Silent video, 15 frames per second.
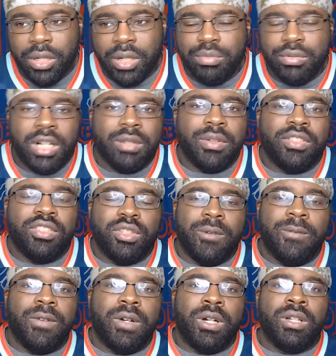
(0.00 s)
progress so
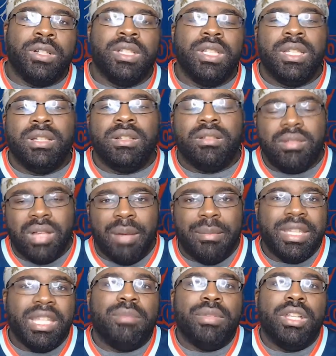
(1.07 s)
far. Comment
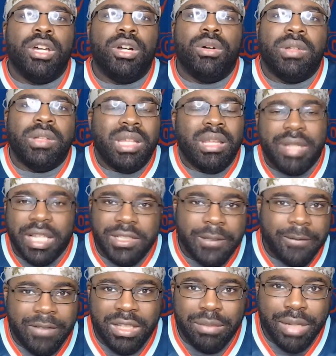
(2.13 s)
down below. Let me get your
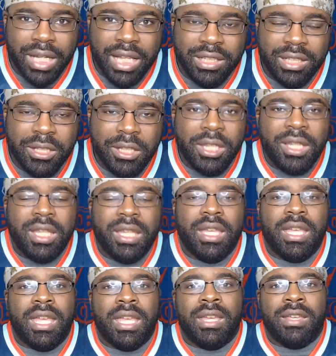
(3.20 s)
feedback.
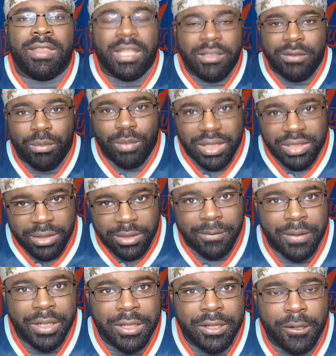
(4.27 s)
And thanks for watching this
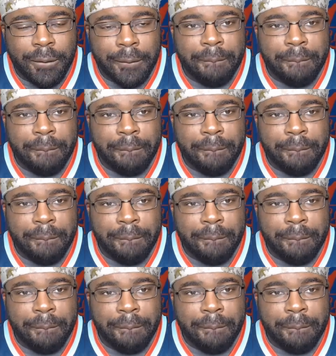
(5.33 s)
video.